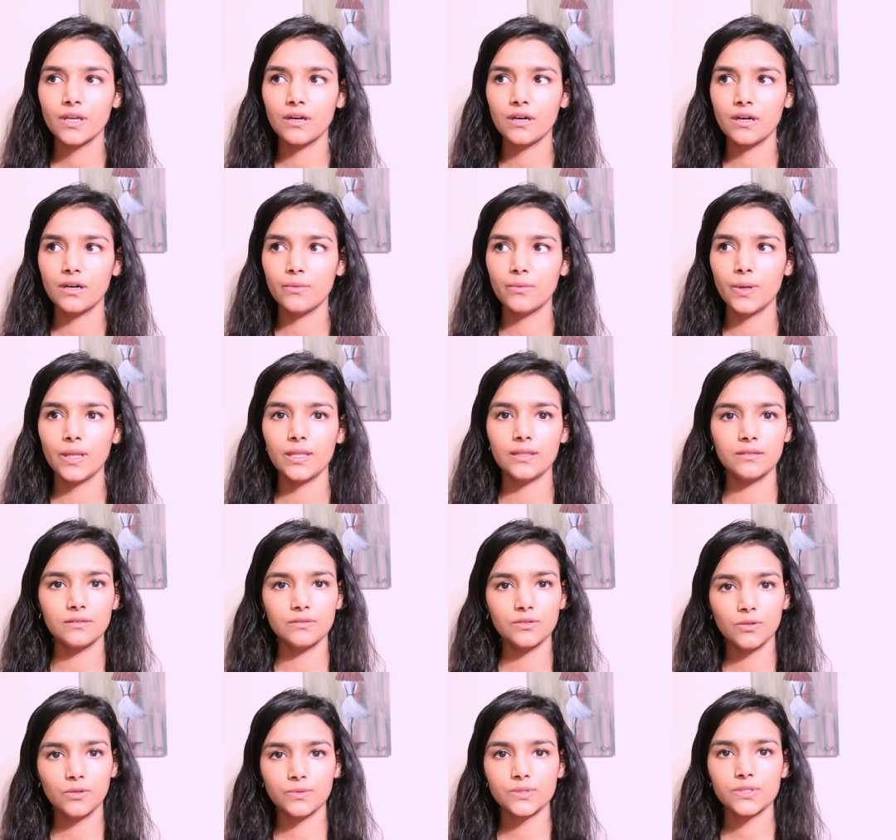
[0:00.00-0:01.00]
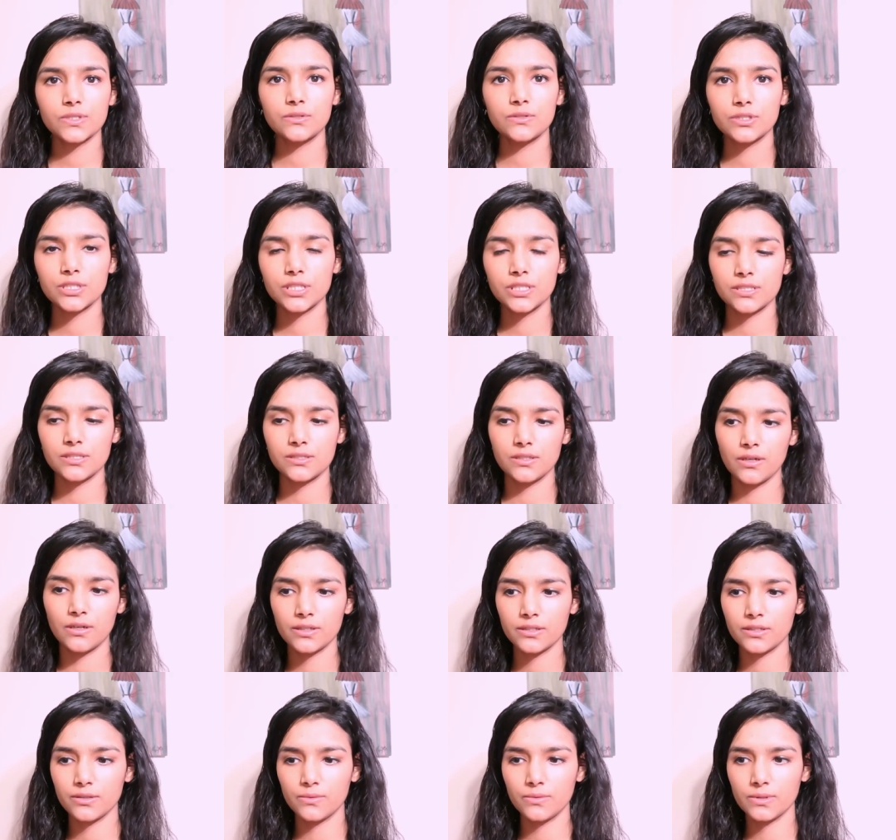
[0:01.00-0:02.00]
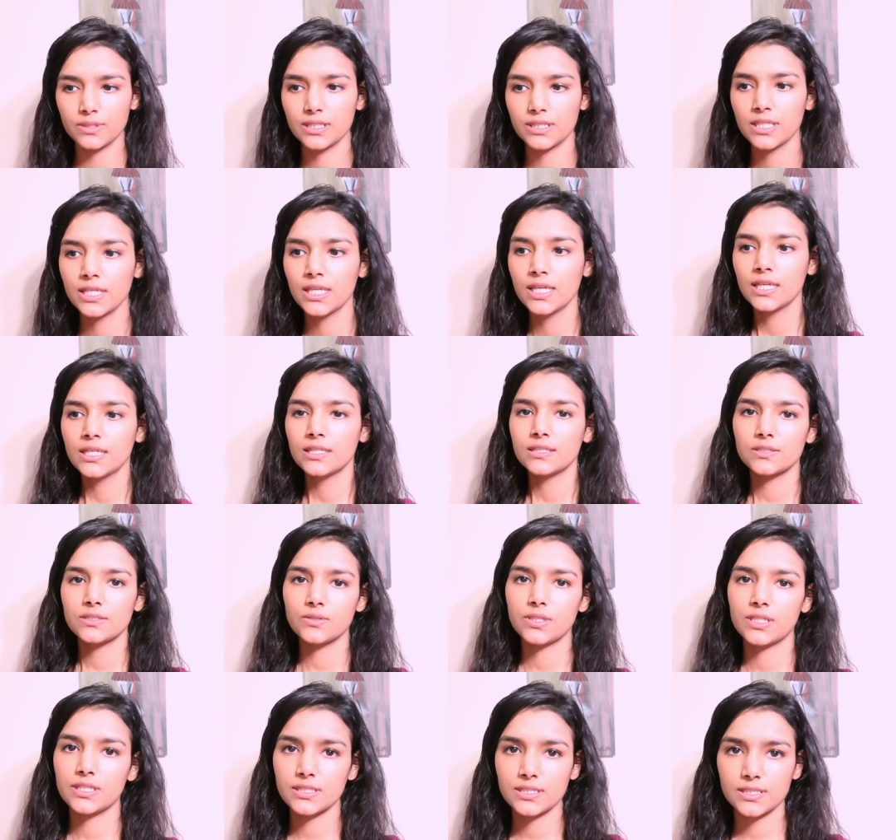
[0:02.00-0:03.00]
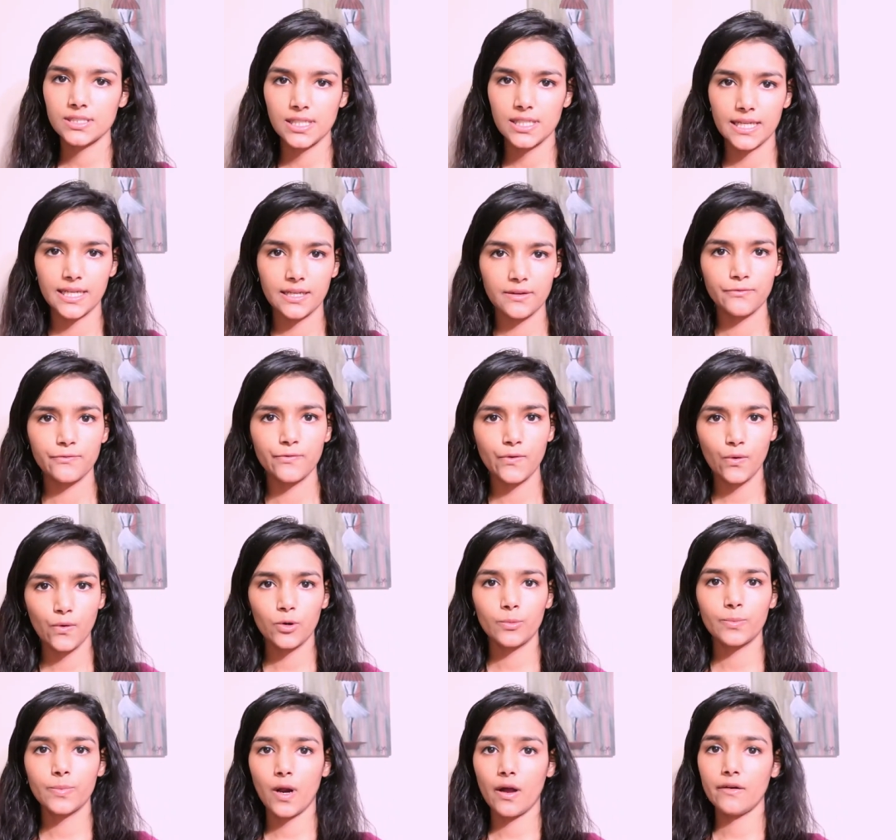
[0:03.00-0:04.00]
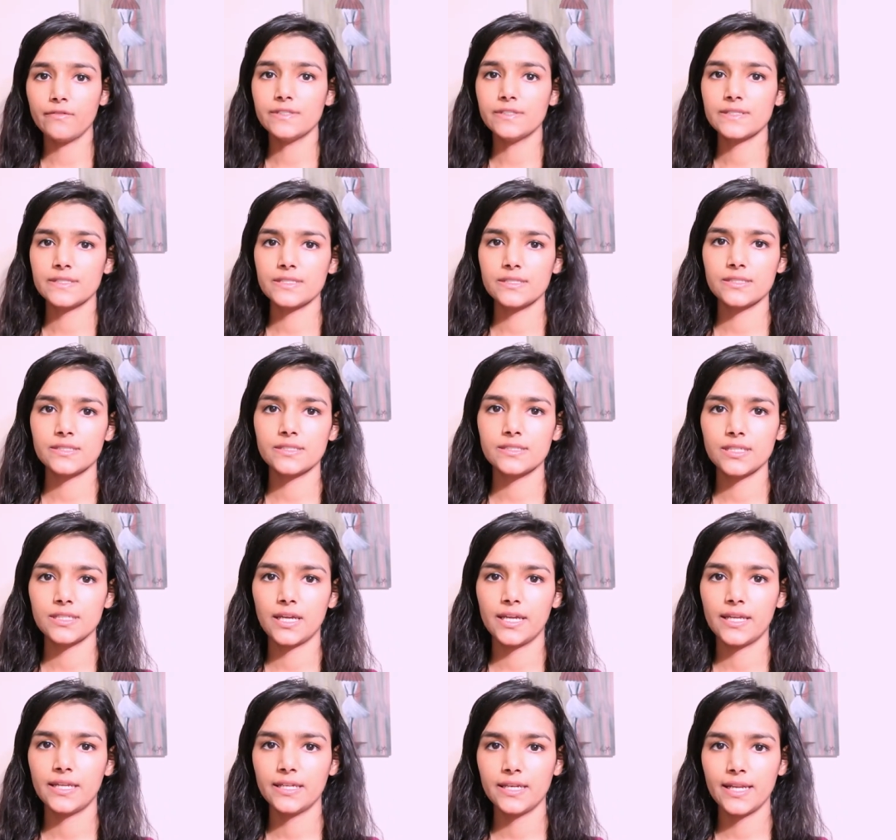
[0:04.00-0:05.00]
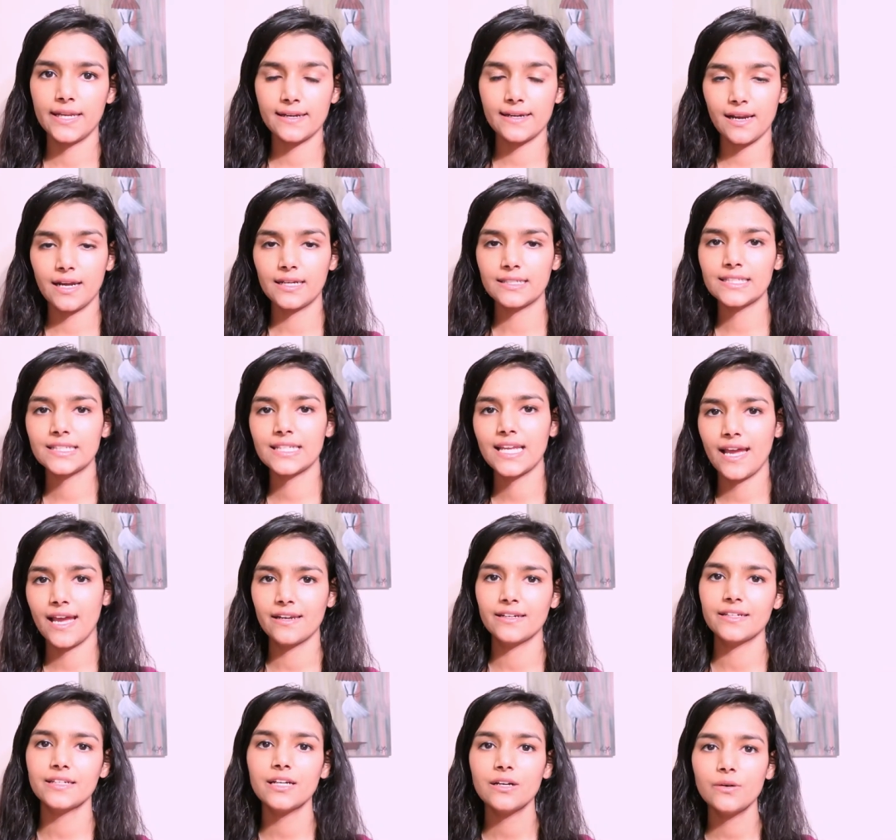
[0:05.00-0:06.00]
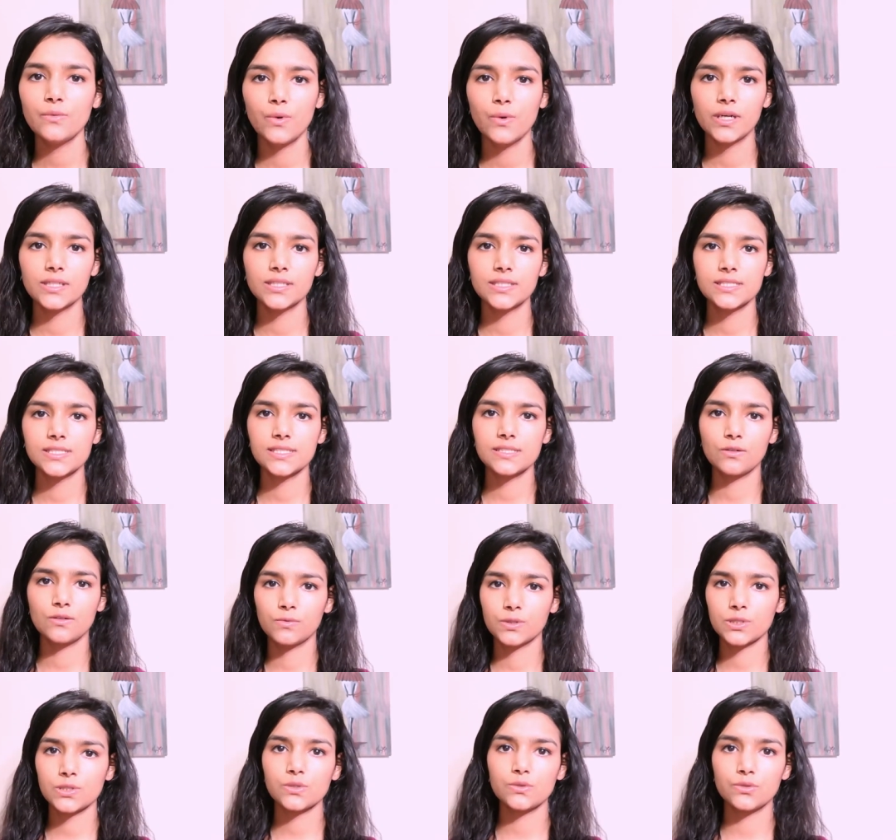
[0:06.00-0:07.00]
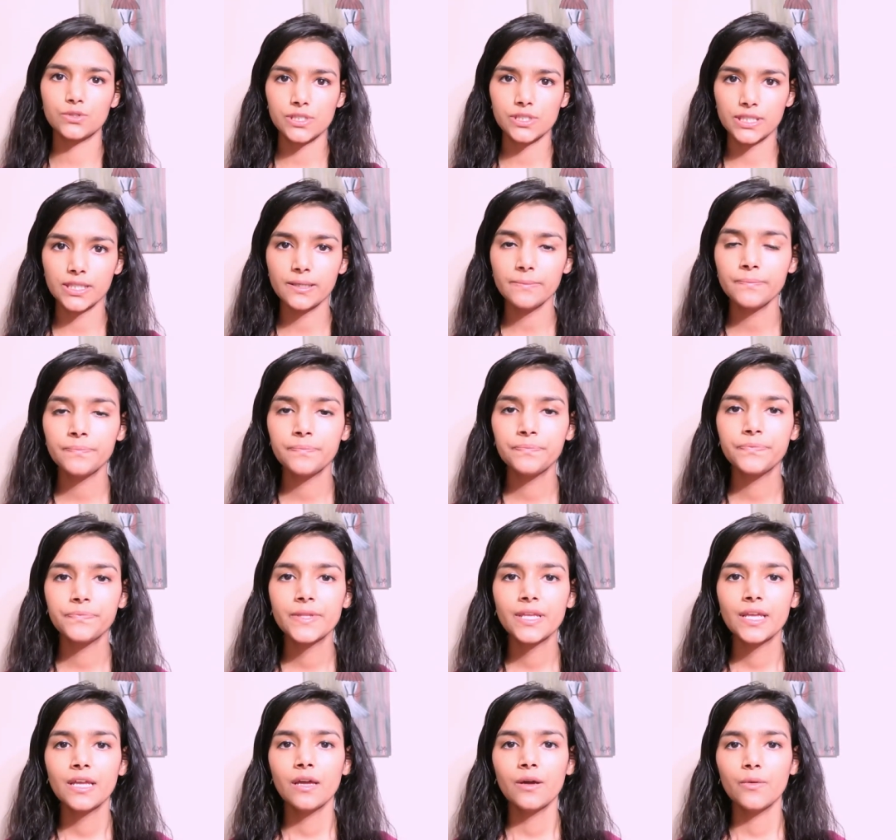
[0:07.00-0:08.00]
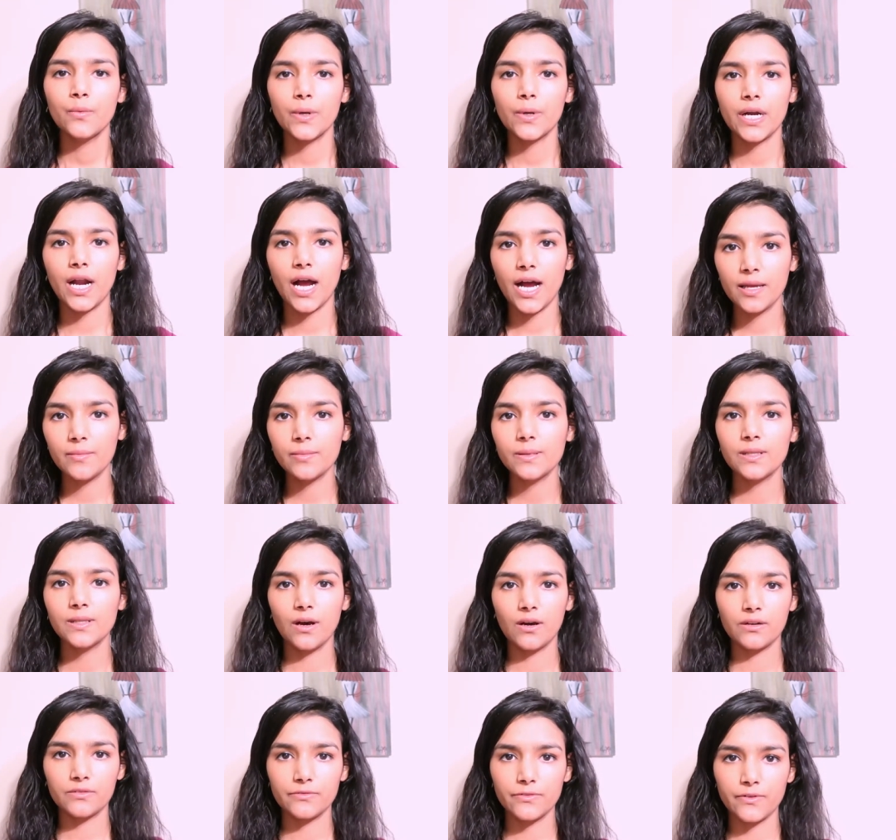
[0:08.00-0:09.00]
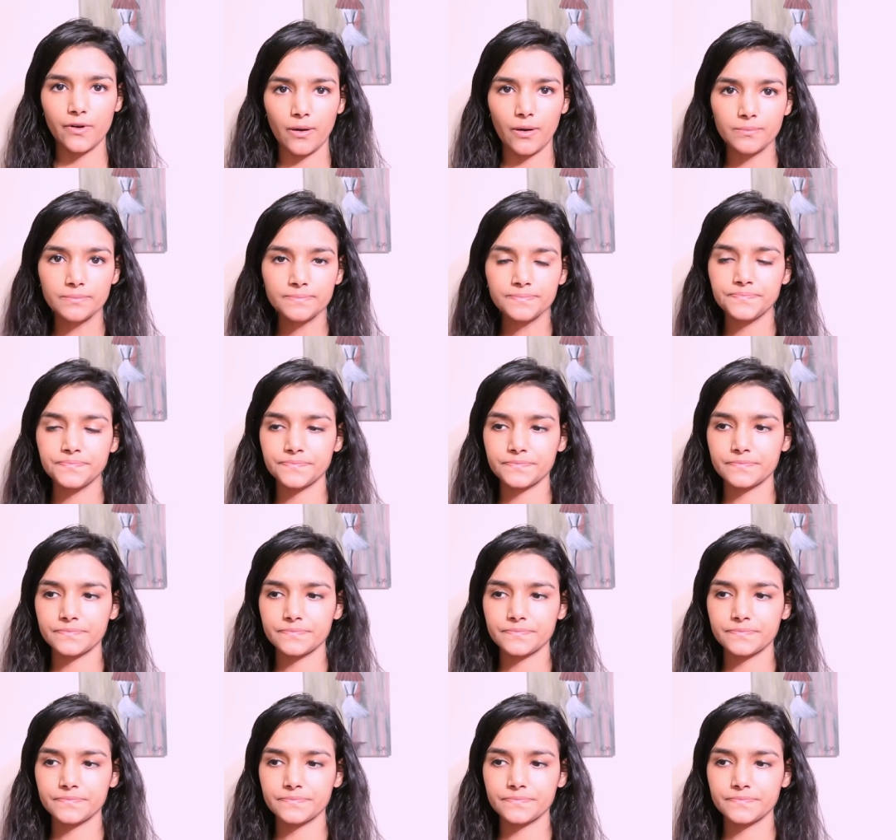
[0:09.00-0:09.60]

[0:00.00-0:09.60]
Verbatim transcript: uh, well Nova Scotia is not the only so there's like four provinces in Atlantic Canada one is Nova Scotia where I belong from